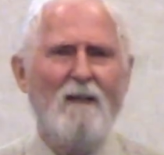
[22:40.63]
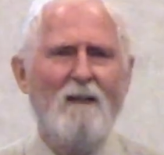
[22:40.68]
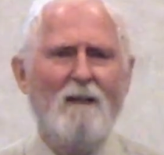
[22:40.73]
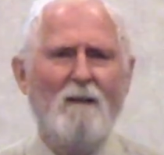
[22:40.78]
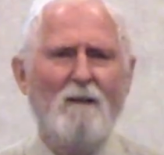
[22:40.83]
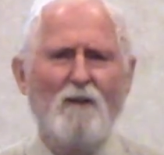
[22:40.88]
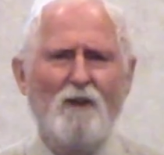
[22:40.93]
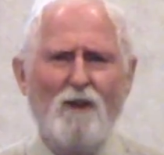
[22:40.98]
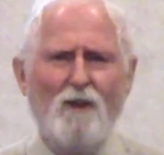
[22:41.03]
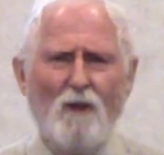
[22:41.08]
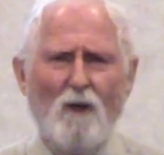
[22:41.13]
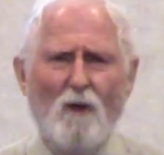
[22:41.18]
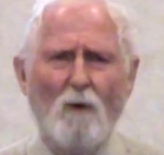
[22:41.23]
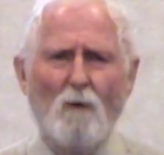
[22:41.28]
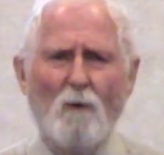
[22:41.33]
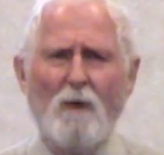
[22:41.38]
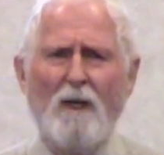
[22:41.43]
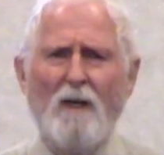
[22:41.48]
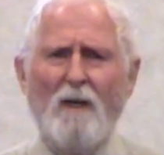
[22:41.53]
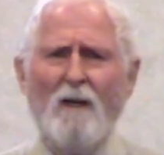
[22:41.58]
You know,
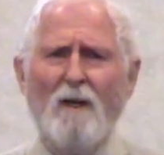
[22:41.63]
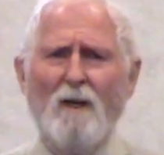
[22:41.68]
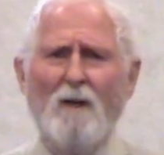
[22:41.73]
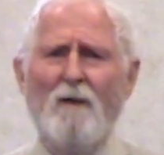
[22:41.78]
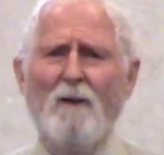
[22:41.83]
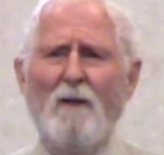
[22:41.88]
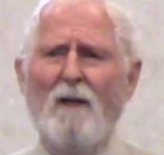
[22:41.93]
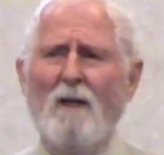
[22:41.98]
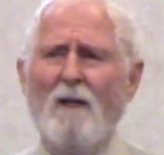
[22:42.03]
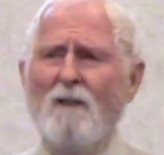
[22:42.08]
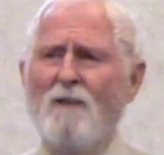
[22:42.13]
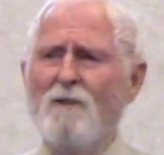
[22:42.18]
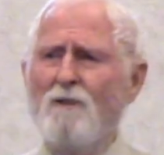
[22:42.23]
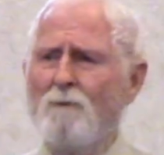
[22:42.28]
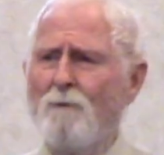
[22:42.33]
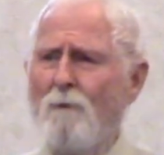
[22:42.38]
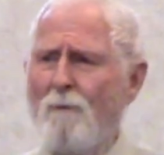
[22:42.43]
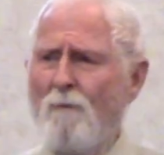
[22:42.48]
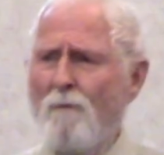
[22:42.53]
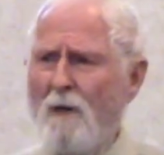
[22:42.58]
Karen is
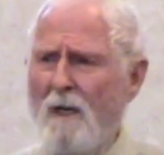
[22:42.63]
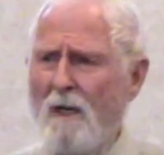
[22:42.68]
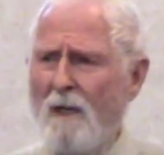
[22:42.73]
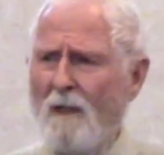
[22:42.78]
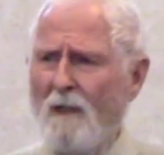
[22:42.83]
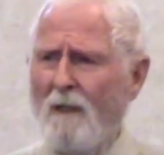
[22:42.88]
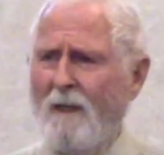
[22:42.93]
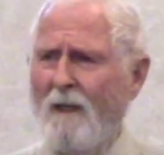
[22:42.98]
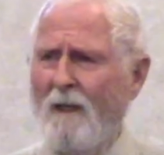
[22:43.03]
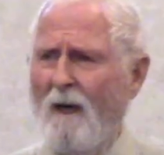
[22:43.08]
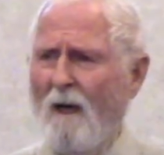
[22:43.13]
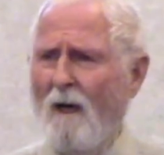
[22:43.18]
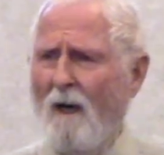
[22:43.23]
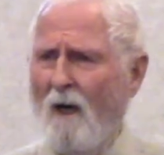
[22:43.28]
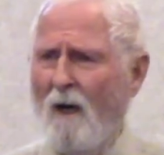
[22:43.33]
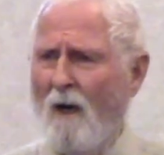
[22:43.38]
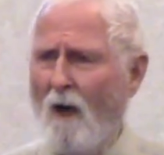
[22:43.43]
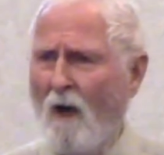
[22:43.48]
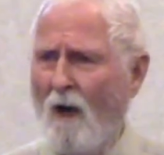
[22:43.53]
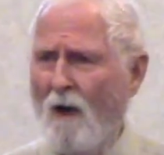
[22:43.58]
really a
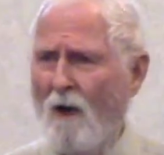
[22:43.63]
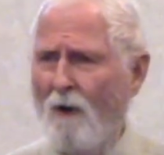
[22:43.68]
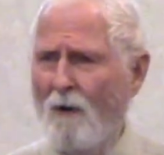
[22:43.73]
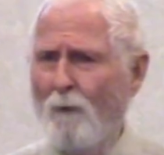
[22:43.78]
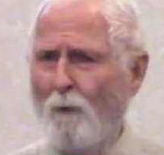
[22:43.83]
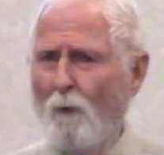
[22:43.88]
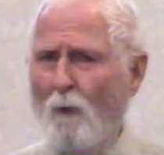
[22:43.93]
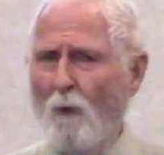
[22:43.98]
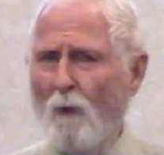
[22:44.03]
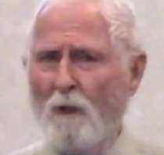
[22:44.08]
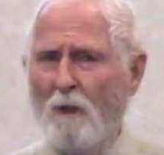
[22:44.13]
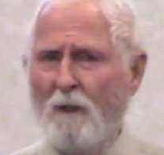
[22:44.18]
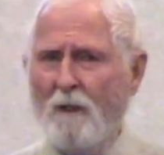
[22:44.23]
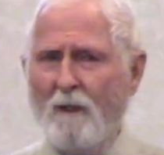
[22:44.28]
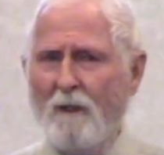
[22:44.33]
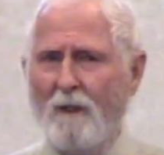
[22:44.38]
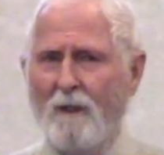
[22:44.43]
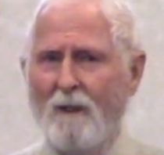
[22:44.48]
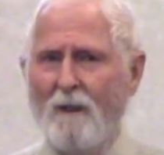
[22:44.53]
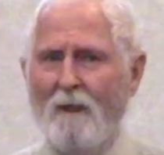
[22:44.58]

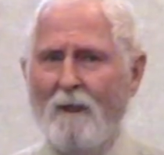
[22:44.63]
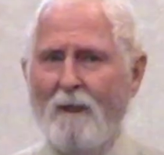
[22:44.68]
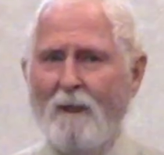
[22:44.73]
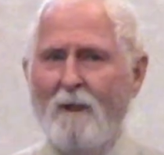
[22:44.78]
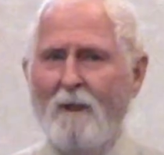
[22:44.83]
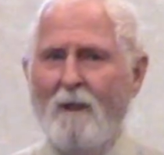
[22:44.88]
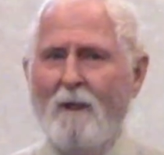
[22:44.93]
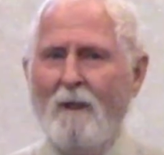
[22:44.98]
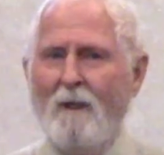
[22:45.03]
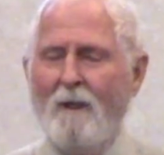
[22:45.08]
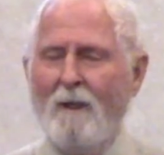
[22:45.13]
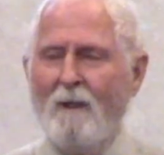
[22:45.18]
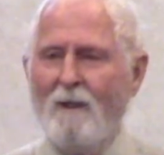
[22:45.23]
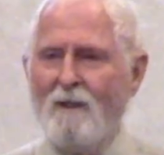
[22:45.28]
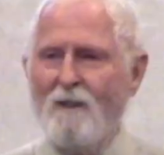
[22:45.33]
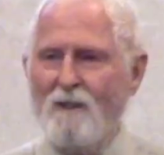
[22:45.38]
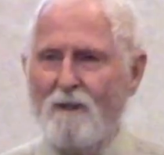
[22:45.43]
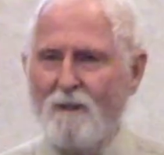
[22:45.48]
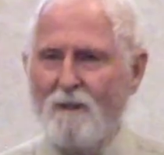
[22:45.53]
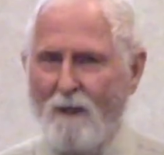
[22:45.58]
hardworking
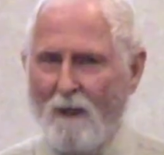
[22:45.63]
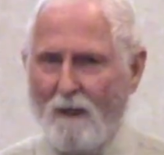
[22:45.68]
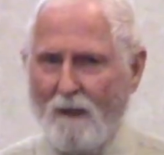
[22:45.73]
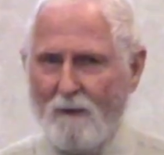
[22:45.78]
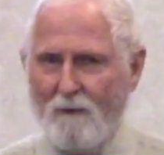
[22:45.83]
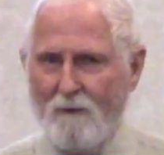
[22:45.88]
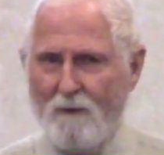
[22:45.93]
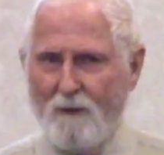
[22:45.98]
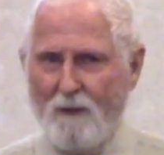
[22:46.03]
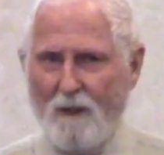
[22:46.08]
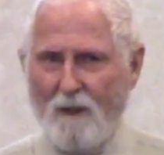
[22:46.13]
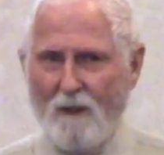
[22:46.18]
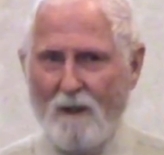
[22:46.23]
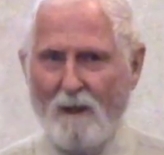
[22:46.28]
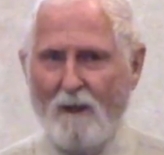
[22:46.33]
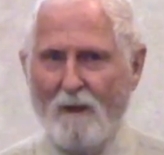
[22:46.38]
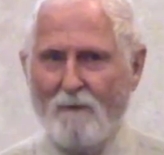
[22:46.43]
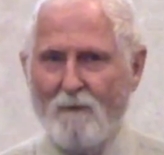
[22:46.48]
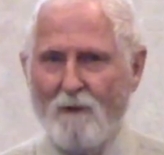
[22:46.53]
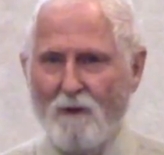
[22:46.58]
secretary
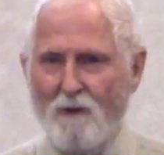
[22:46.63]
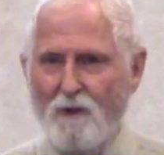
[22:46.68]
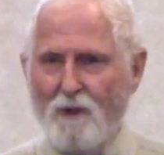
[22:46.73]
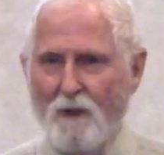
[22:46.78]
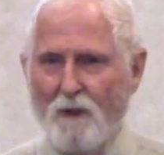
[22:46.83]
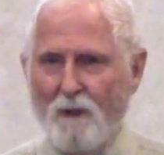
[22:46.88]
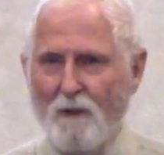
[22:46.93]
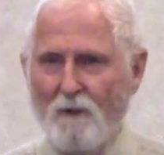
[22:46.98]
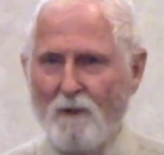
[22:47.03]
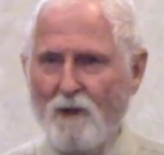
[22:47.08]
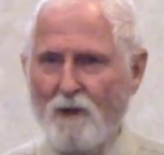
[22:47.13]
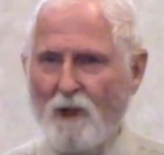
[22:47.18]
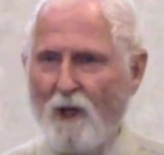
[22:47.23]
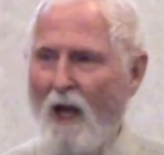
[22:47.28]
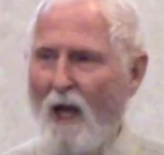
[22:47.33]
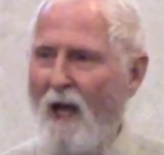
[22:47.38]
at the church.